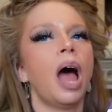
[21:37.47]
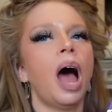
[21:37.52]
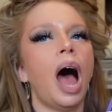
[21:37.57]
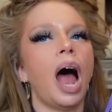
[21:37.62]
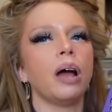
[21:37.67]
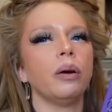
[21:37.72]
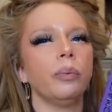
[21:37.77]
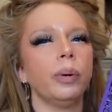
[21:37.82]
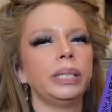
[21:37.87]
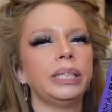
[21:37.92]

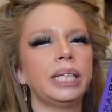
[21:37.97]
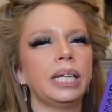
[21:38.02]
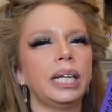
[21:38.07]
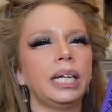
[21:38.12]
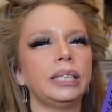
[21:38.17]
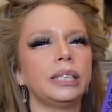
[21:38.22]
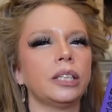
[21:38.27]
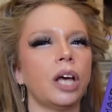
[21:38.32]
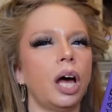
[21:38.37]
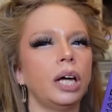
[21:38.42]
I
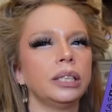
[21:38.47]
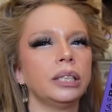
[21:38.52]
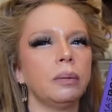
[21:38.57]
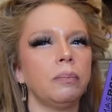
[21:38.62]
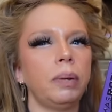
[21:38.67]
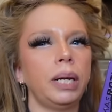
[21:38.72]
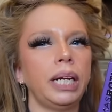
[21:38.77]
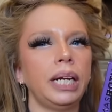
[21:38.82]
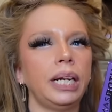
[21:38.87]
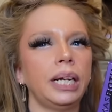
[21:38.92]
recently saw
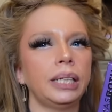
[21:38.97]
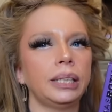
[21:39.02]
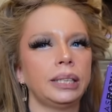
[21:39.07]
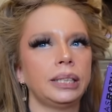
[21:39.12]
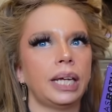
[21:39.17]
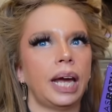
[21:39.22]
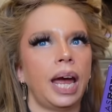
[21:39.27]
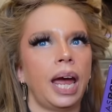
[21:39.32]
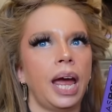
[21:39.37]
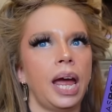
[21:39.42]
somebody
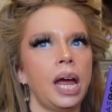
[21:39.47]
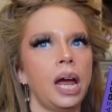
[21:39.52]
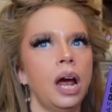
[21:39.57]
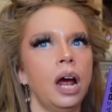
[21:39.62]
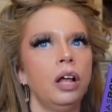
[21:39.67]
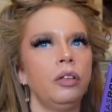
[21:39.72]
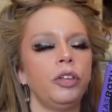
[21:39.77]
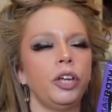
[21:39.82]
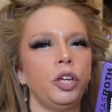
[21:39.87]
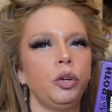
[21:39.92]
say
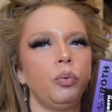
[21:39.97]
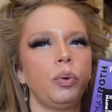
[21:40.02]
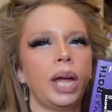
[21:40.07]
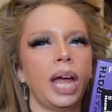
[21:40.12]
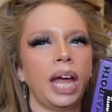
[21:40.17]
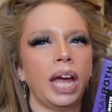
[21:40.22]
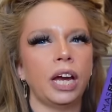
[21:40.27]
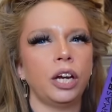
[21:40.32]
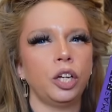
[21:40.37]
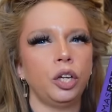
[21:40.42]
that you
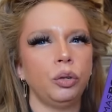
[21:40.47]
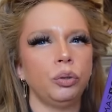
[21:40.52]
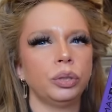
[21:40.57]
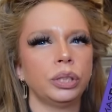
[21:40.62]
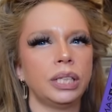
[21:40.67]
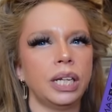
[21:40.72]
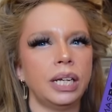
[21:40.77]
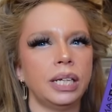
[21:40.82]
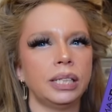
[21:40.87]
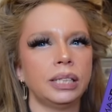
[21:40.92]
can't use
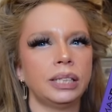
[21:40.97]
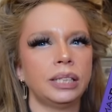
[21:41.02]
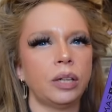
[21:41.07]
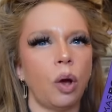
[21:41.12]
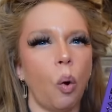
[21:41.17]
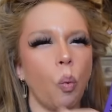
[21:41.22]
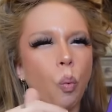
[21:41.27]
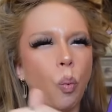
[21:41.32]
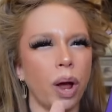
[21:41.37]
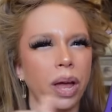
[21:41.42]
this
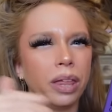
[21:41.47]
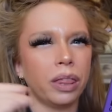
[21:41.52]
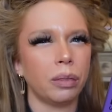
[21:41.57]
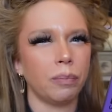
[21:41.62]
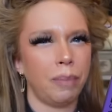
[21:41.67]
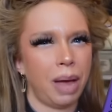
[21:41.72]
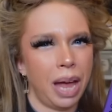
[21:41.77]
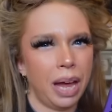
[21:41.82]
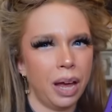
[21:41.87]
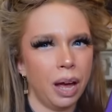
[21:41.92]
with
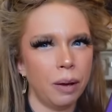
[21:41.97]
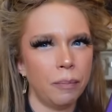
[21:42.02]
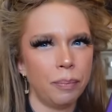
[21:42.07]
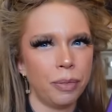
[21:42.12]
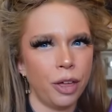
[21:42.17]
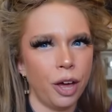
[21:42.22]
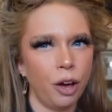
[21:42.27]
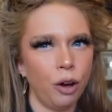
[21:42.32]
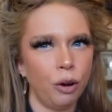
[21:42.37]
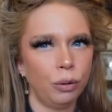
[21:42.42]
makeup
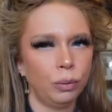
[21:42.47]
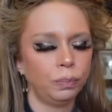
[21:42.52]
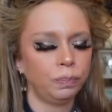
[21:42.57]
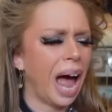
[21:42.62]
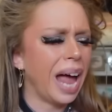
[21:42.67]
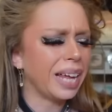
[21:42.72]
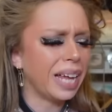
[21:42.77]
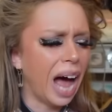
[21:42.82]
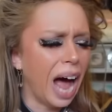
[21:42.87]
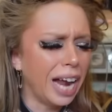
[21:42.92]
though.
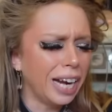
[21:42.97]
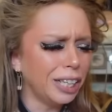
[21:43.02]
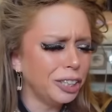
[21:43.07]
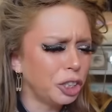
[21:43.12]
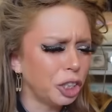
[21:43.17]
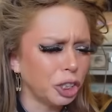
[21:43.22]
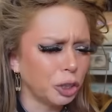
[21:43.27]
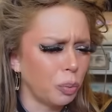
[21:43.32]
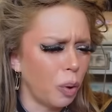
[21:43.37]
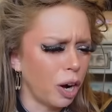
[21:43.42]
I kind of
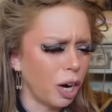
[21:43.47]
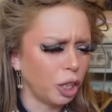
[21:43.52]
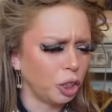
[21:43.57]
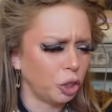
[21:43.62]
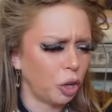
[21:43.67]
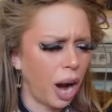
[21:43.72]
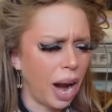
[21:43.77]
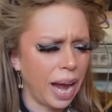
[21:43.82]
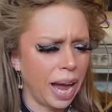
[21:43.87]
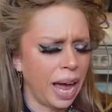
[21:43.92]
just want to
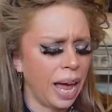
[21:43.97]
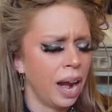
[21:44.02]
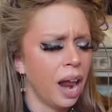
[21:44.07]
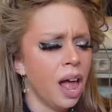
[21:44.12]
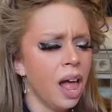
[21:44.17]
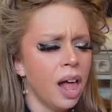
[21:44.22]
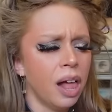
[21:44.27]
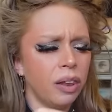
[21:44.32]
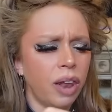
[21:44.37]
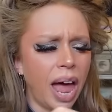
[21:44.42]
try it.
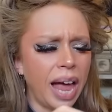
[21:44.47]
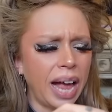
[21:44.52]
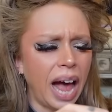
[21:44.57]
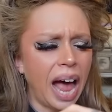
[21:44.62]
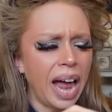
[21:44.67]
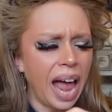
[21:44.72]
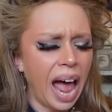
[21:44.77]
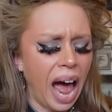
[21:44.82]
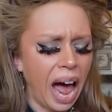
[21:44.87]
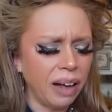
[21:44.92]
Like, I
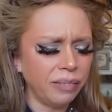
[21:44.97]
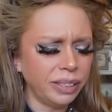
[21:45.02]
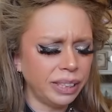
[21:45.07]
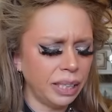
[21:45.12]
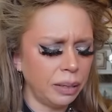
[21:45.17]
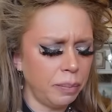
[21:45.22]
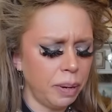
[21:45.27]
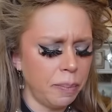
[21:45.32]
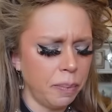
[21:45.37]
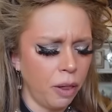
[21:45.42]
have
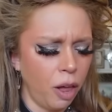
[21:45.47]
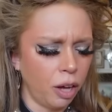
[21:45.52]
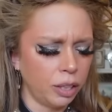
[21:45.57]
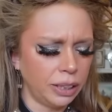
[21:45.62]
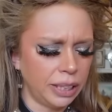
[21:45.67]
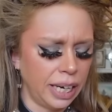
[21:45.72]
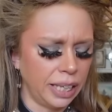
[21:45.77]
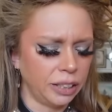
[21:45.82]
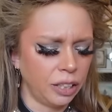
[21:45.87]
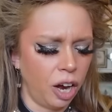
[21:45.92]
seen people on
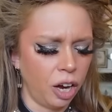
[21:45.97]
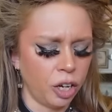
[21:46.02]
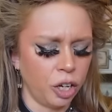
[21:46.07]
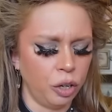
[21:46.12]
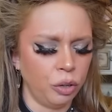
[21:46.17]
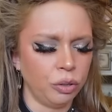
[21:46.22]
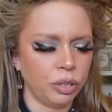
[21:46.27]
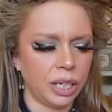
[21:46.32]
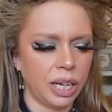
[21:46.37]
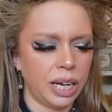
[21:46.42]
TikTok
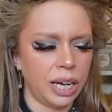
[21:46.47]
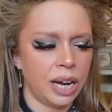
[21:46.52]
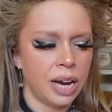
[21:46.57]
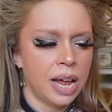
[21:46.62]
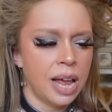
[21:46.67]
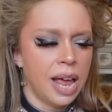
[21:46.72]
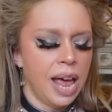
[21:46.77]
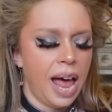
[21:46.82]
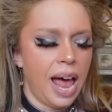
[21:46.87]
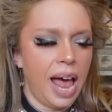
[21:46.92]
use it,
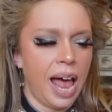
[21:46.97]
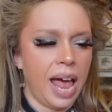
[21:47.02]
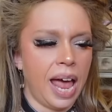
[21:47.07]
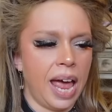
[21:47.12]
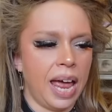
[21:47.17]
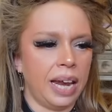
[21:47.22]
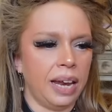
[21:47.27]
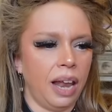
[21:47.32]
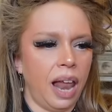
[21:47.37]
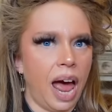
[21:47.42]

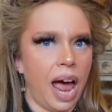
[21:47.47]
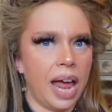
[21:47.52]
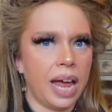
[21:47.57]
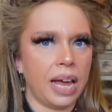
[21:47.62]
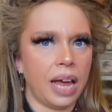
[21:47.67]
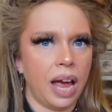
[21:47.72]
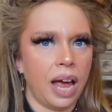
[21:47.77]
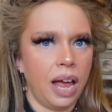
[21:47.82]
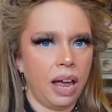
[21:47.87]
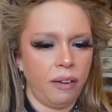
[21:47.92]
and
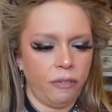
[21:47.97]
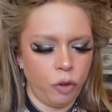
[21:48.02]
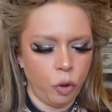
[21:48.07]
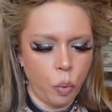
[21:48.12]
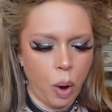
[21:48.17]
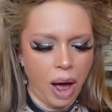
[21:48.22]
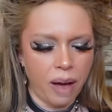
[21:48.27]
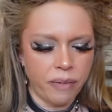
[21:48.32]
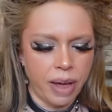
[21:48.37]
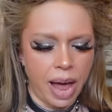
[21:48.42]
like, if you
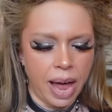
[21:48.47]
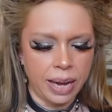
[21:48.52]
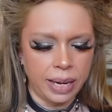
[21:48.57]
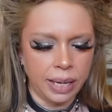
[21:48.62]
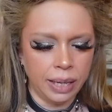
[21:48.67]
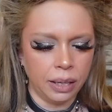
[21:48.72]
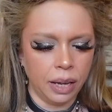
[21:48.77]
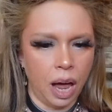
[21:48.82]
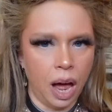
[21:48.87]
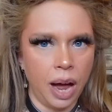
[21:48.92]
have
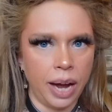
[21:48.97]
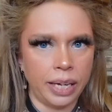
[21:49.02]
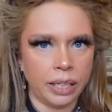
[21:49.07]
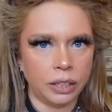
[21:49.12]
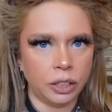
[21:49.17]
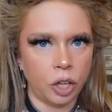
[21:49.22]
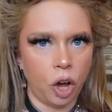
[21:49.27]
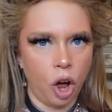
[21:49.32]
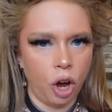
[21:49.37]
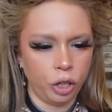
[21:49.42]
any
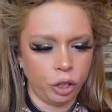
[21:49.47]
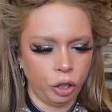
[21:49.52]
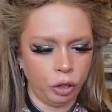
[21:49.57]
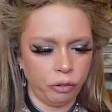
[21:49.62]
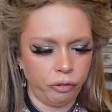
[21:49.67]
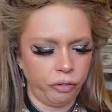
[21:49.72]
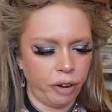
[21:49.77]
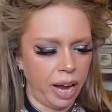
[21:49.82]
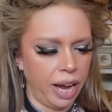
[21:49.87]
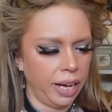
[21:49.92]
lines on your
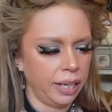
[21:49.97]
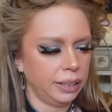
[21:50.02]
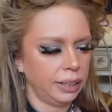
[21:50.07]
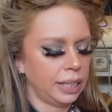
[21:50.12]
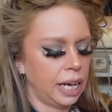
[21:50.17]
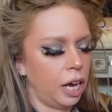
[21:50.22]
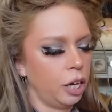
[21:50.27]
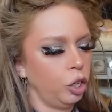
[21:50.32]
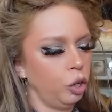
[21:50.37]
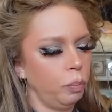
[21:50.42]
face
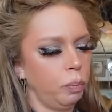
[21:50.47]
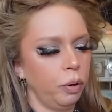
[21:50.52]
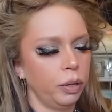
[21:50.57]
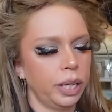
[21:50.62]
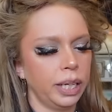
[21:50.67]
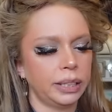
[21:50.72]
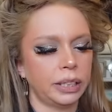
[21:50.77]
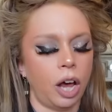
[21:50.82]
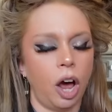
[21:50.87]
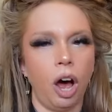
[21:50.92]
and you put
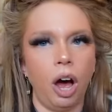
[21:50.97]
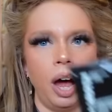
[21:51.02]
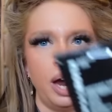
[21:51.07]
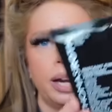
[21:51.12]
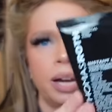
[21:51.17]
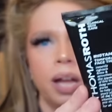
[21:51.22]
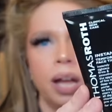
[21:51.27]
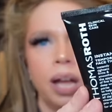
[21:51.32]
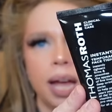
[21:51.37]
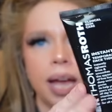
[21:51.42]
this on,
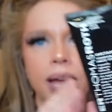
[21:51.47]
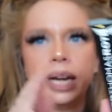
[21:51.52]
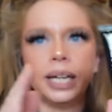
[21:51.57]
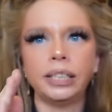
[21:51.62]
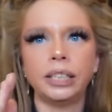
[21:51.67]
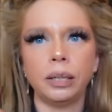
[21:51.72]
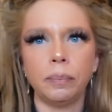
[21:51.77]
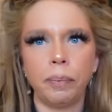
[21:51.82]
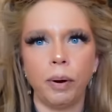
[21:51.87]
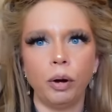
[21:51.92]
it is
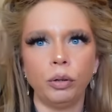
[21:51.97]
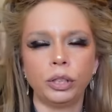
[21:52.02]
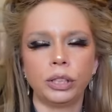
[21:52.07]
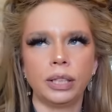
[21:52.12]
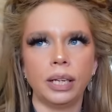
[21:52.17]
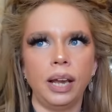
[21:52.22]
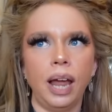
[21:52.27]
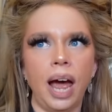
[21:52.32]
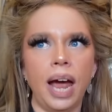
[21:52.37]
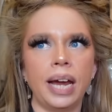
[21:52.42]
supposed to
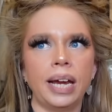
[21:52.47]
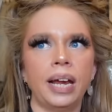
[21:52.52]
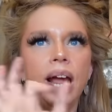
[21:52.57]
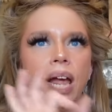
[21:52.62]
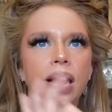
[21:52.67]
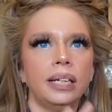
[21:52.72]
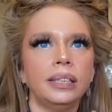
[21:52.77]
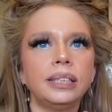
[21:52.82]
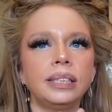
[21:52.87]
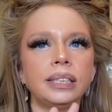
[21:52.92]
like
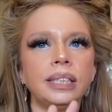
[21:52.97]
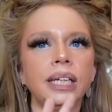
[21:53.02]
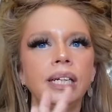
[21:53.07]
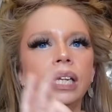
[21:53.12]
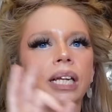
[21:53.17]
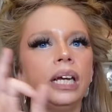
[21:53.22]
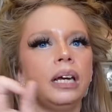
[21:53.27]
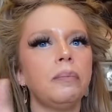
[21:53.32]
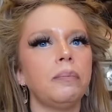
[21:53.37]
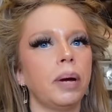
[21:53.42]

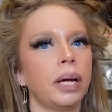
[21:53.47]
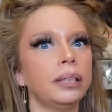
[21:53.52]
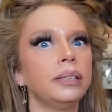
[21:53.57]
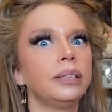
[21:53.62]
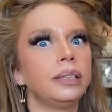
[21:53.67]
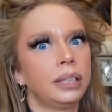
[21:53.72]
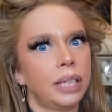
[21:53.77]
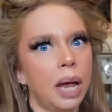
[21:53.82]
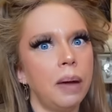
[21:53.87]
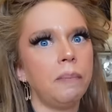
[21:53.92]
instantly but
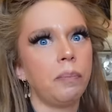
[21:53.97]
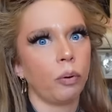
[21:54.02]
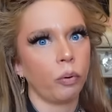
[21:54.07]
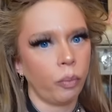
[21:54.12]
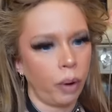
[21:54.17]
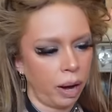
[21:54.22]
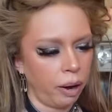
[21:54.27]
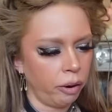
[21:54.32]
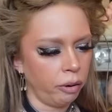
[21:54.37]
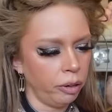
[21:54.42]

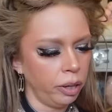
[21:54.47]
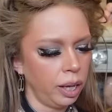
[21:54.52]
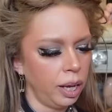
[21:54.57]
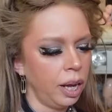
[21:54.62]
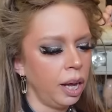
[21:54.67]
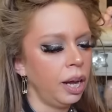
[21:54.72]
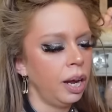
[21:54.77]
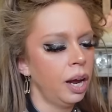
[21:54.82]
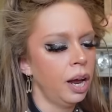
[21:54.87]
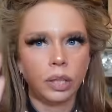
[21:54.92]

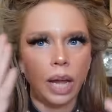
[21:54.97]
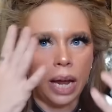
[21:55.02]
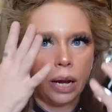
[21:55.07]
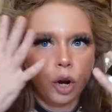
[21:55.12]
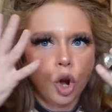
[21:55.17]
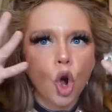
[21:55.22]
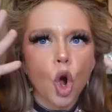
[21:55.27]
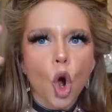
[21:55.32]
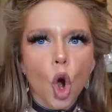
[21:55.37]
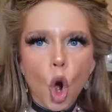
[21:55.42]
temporarily, like,
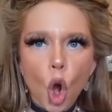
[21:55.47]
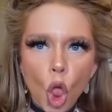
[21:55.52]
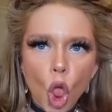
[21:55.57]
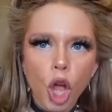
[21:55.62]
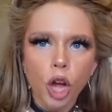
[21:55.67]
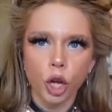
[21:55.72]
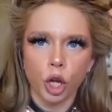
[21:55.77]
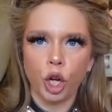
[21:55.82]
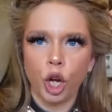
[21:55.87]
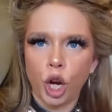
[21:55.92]

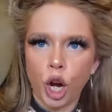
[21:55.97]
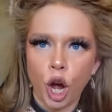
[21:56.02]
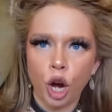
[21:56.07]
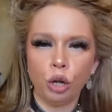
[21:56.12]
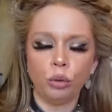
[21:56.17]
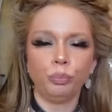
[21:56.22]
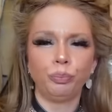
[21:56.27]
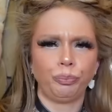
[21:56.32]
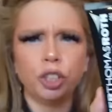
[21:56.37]
you know?